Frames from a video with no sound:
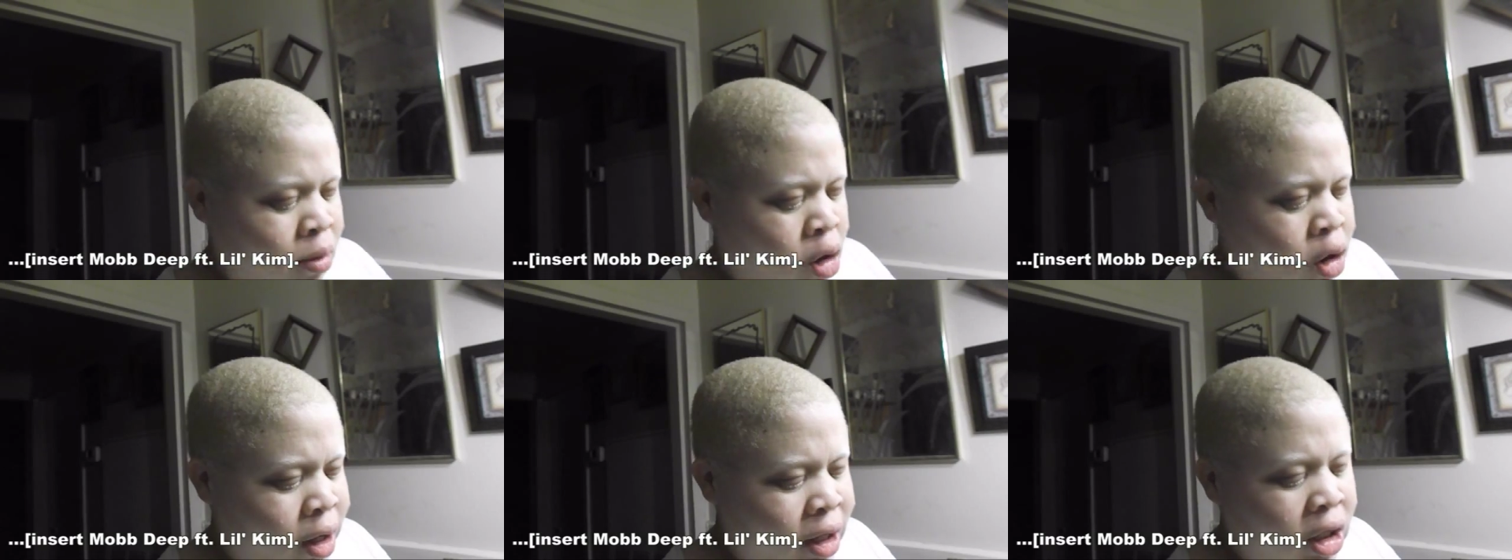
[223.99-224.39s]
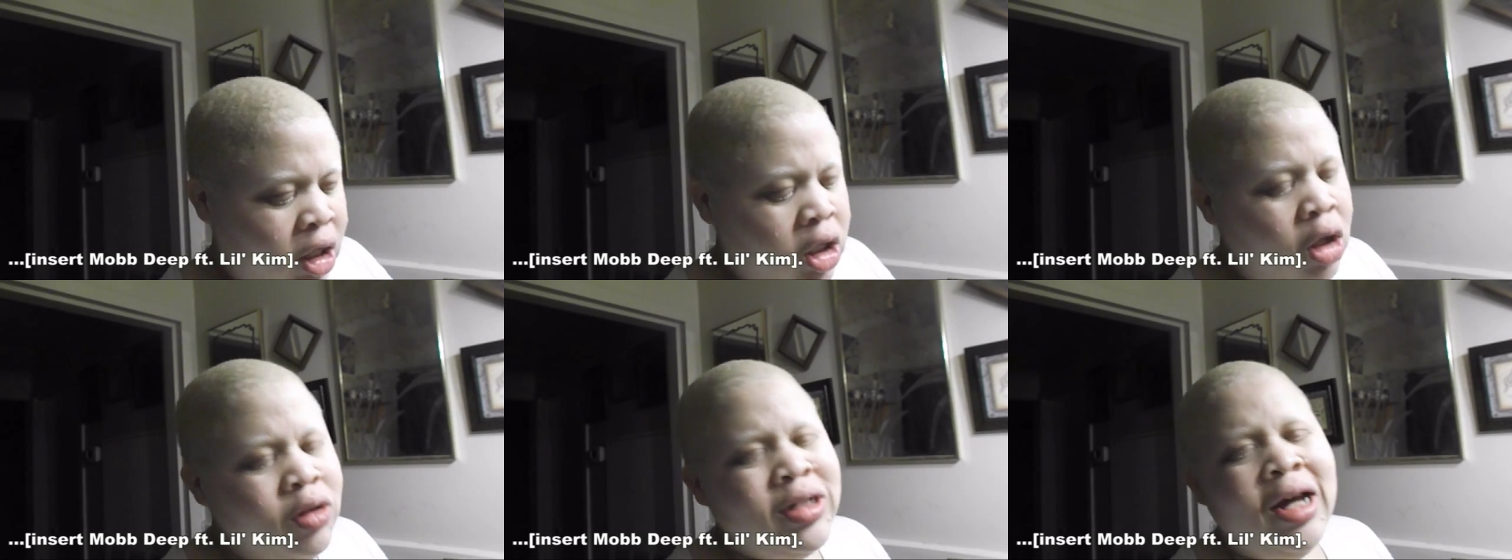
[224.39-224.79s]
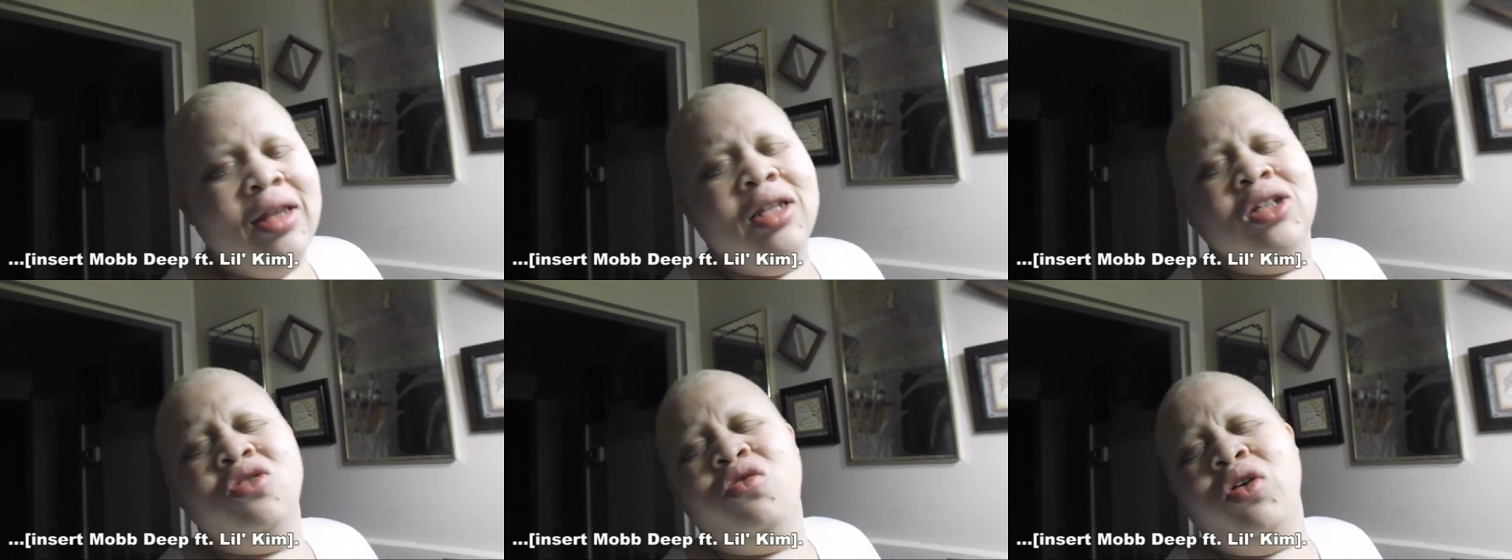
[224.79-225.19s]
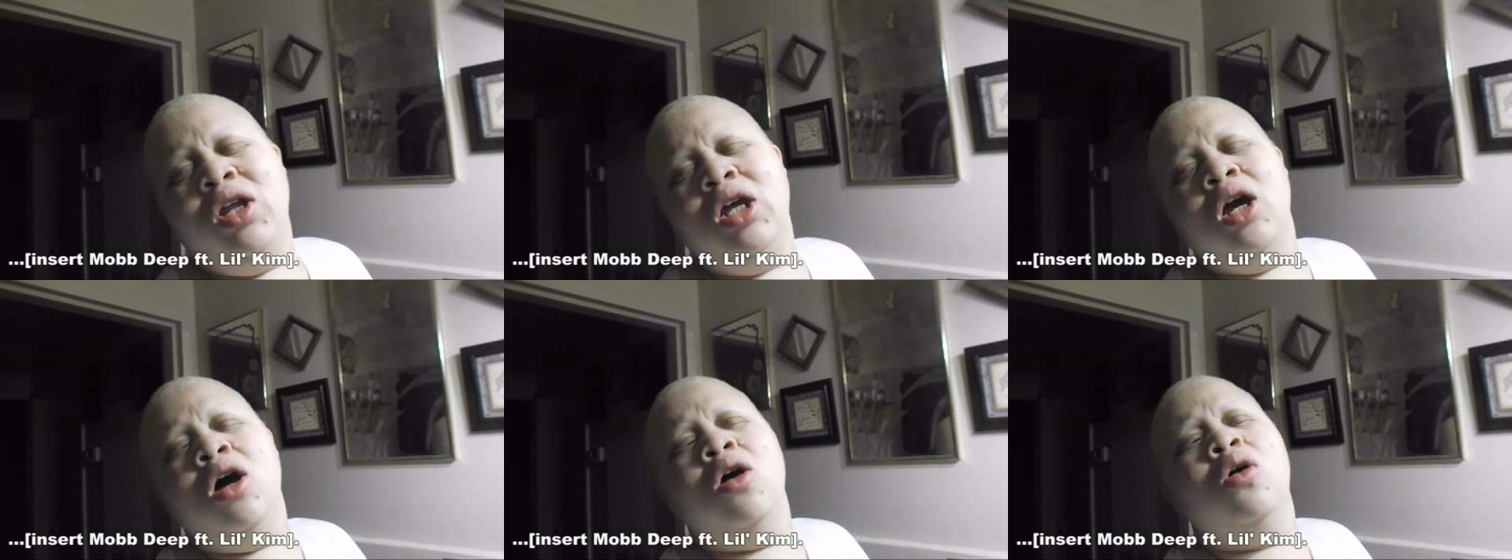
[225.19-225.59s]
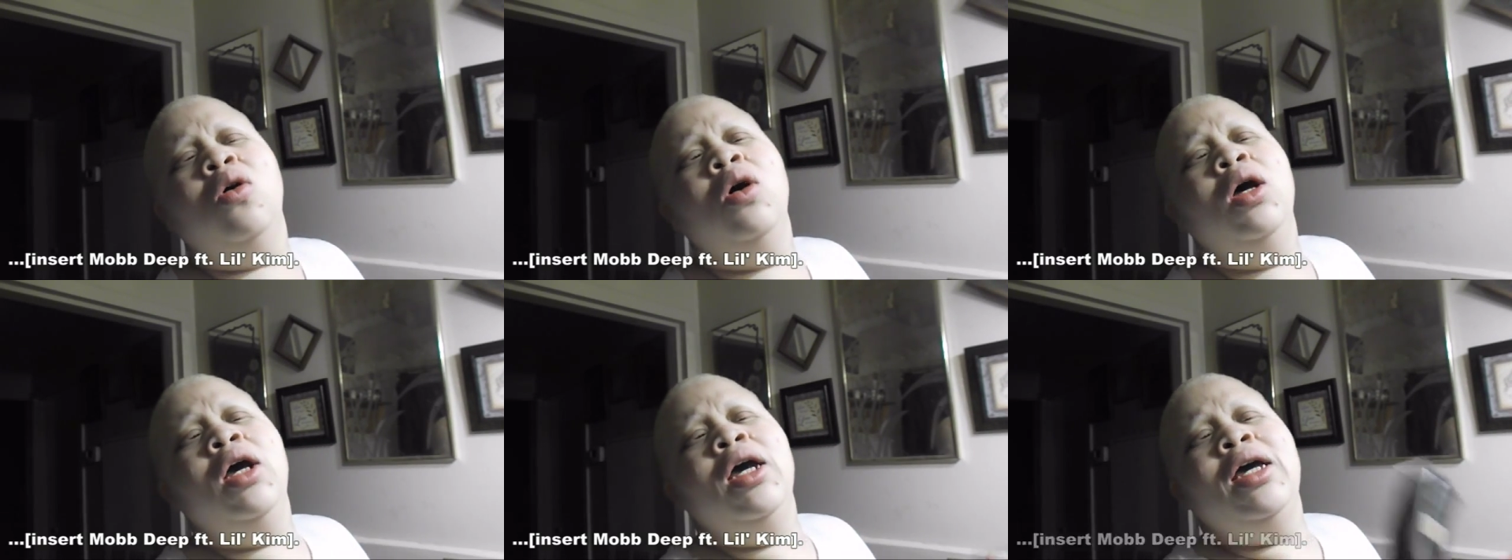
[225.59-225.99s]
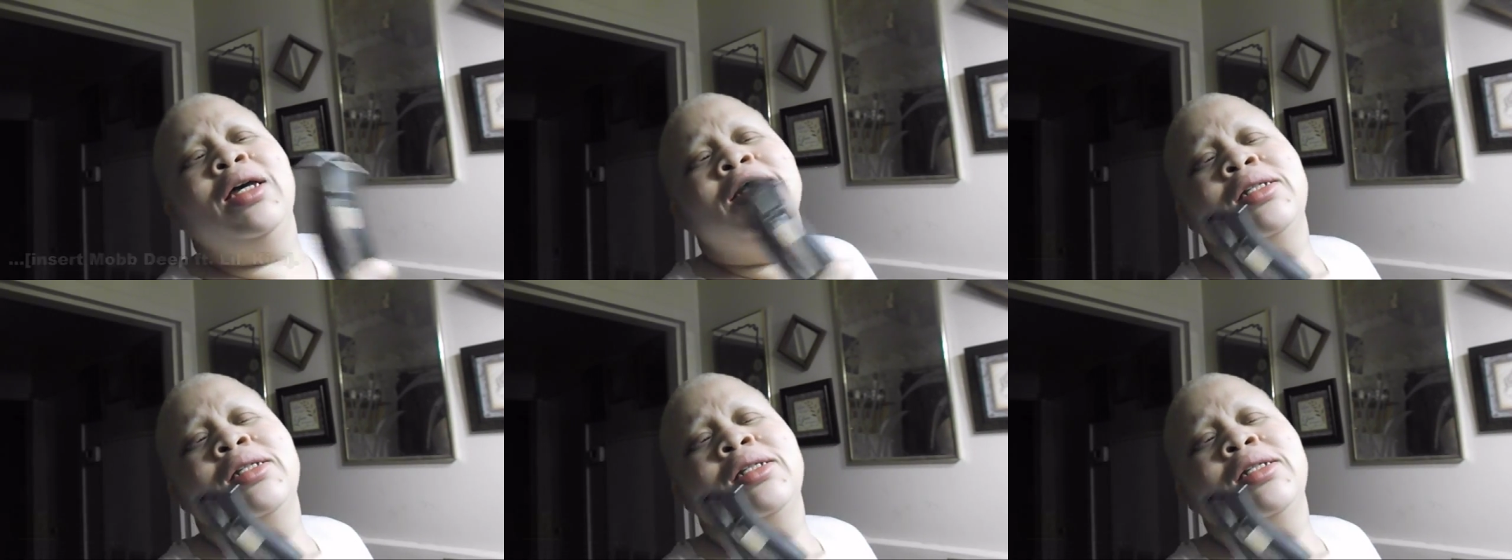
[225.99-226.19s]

I'm gonna go ahead and close out this video and